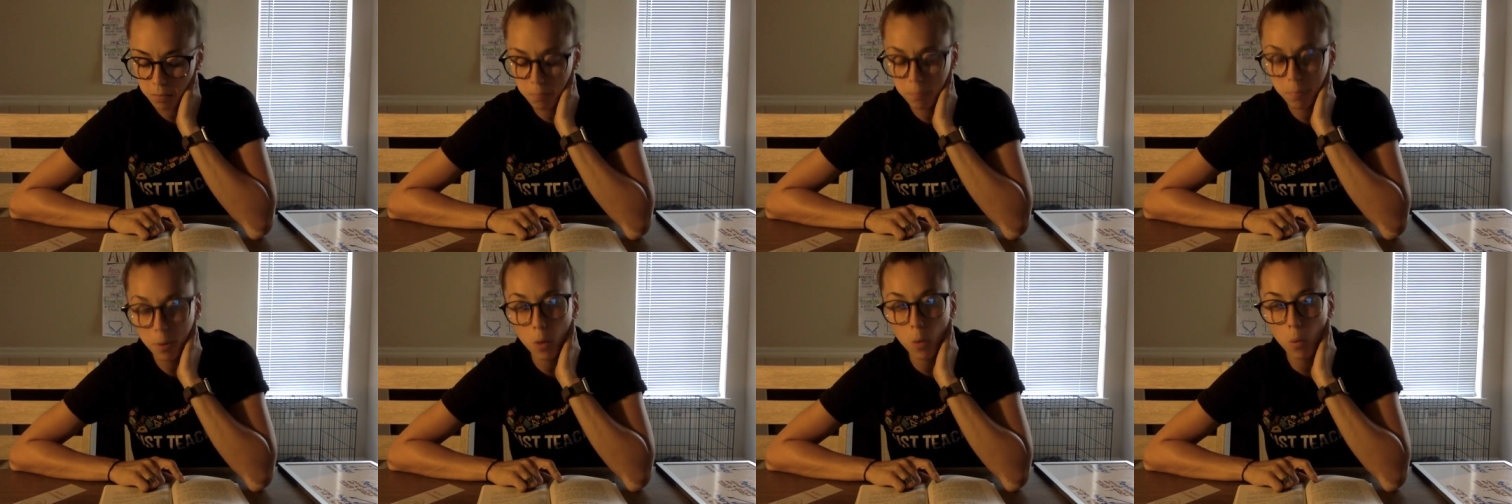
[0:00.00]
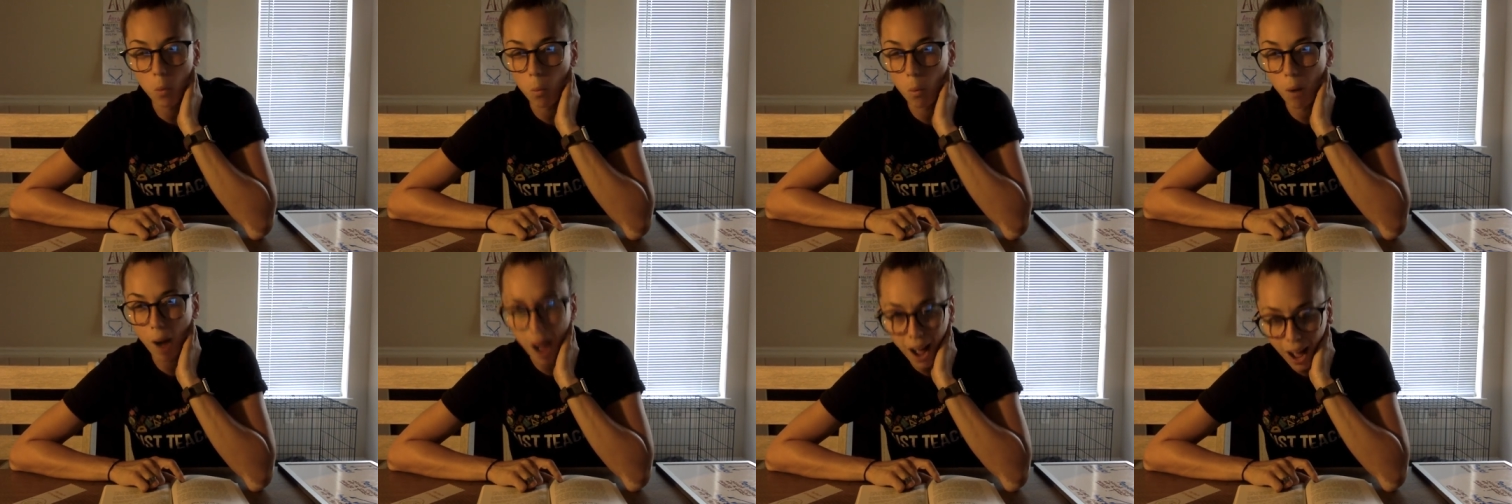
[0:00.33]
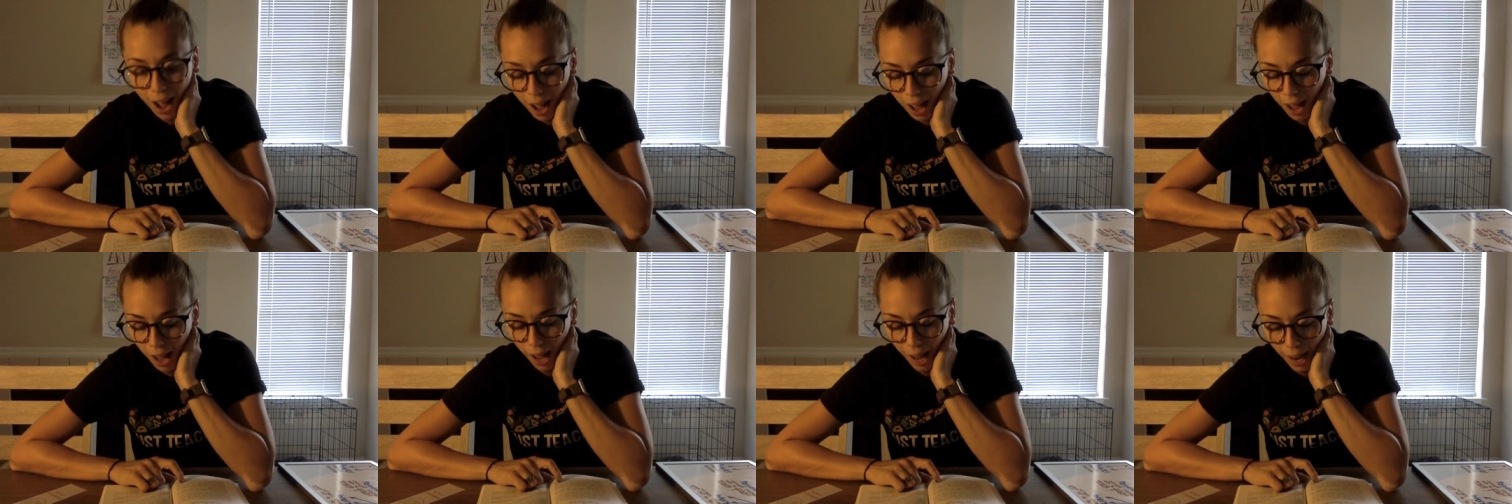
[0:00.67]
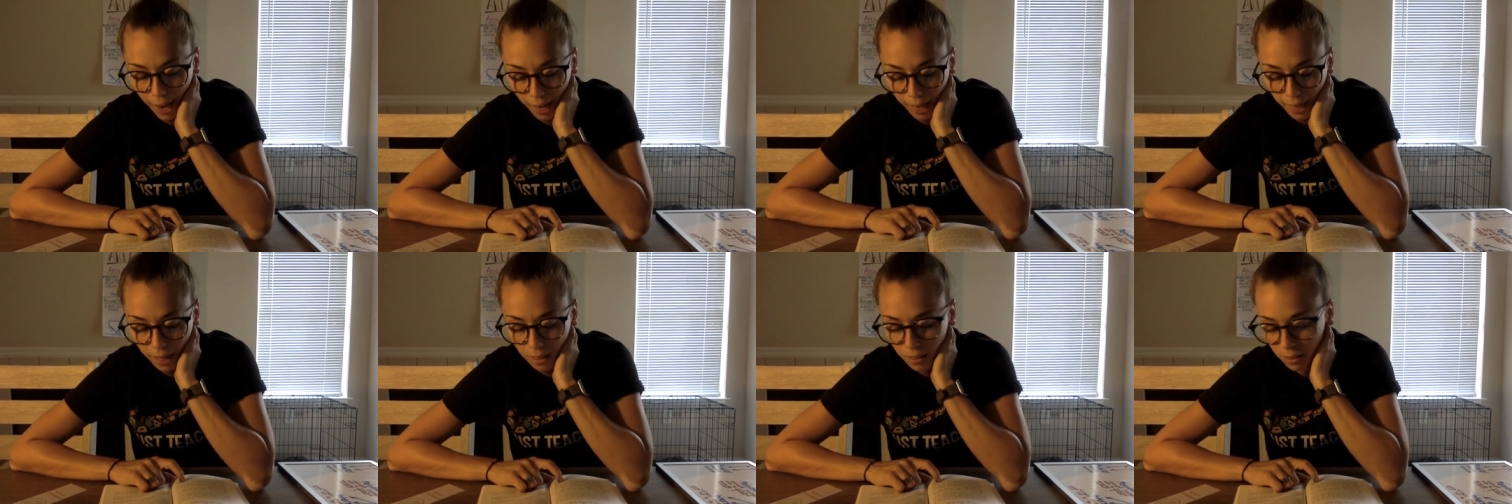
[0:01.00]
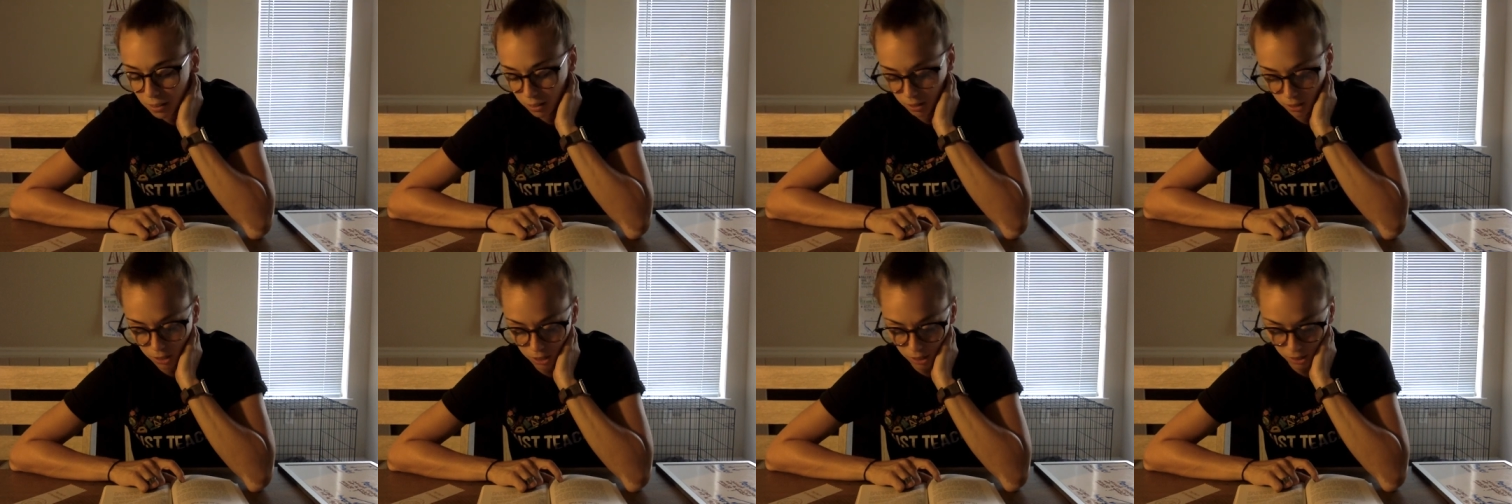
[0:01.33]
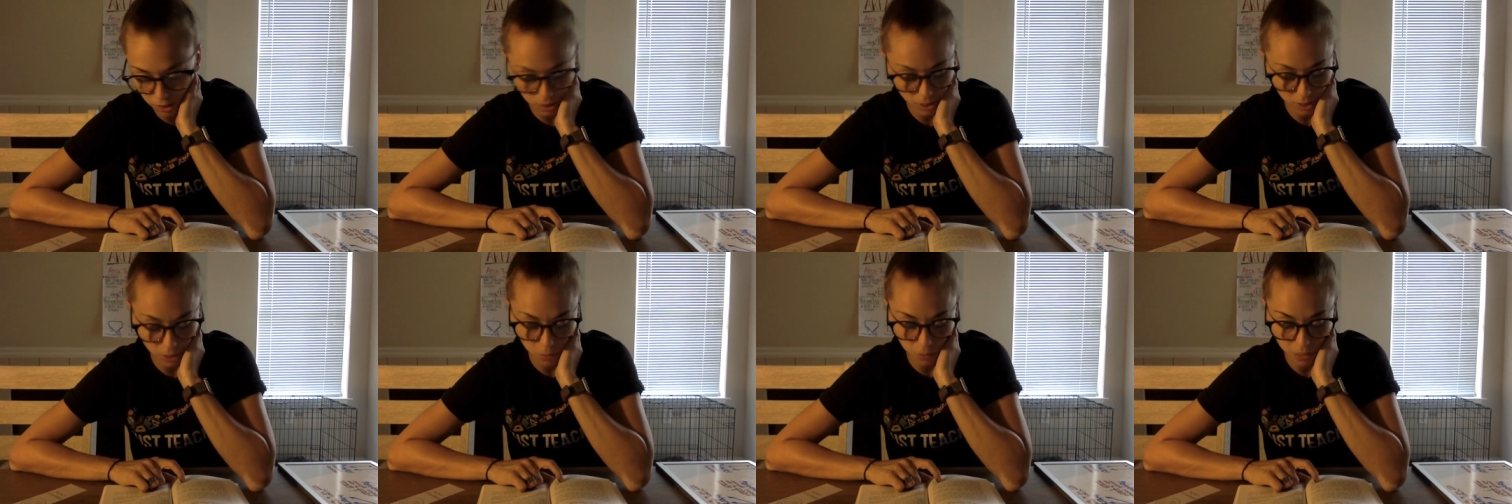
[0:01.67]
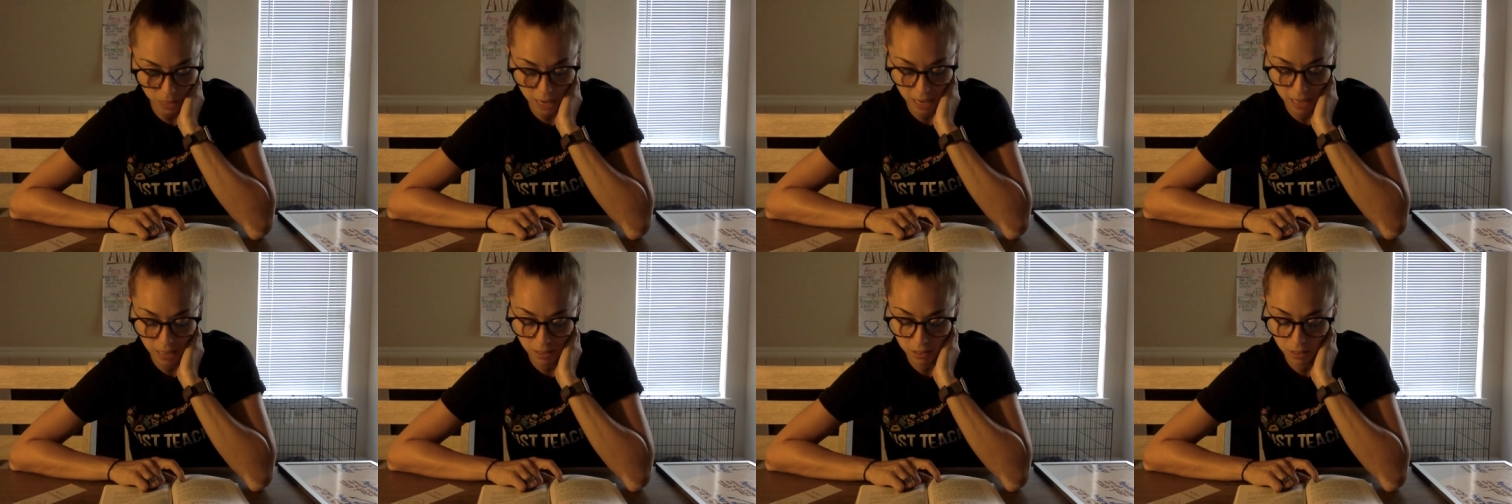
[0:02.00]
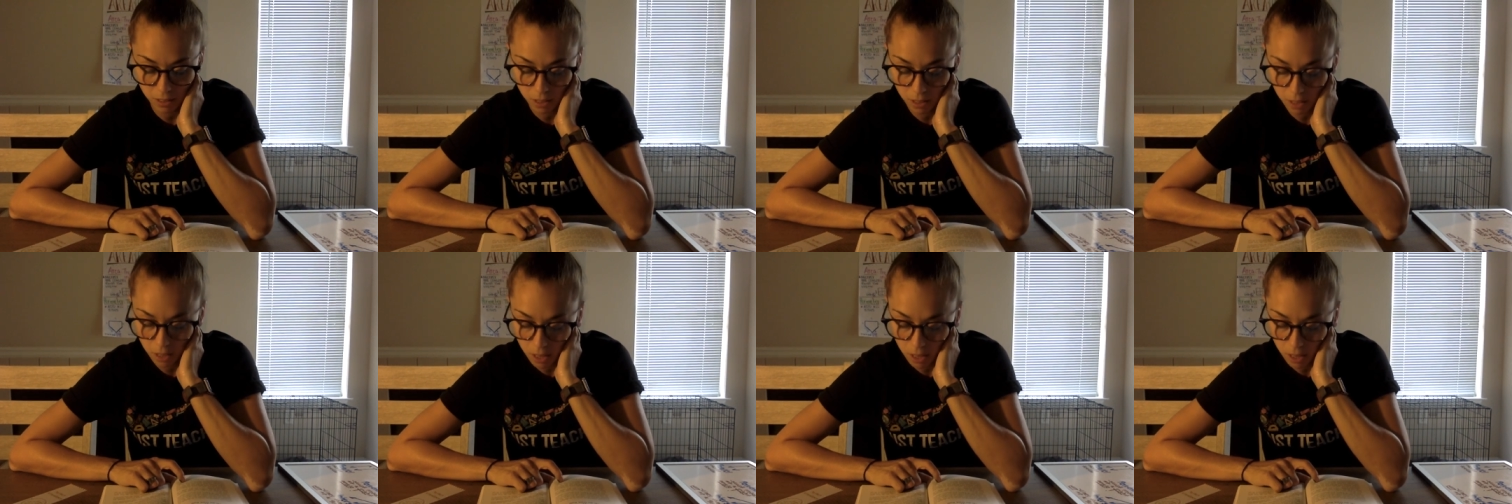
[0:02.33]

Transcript: But why? Kirsti would ask.